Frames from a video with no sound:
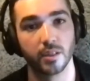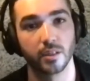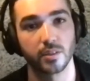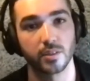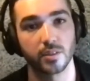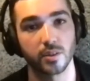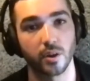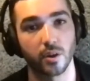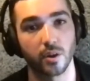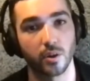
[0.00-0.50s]

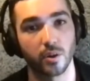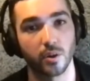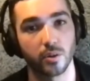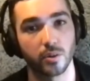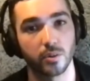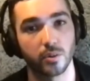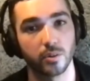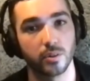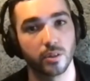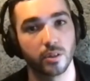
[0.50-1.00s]

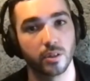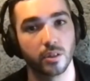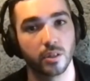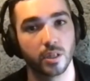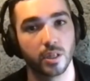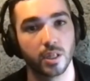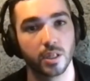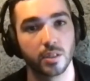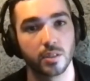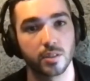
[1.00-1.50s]
So
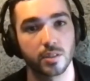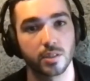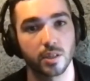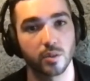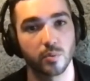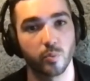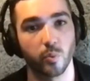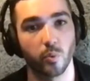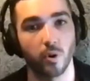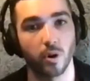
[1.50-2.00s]

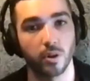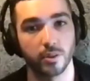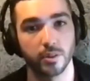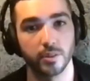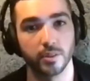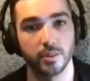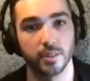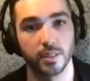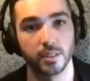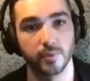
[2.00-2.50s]
scope
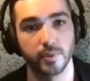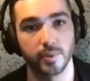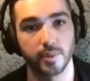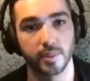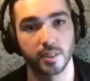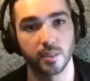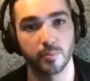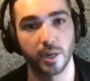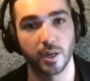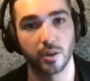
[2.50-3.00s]
1, if you
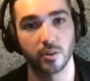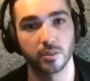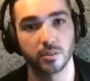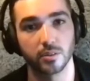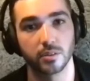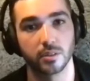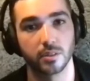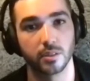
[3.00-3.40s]
think about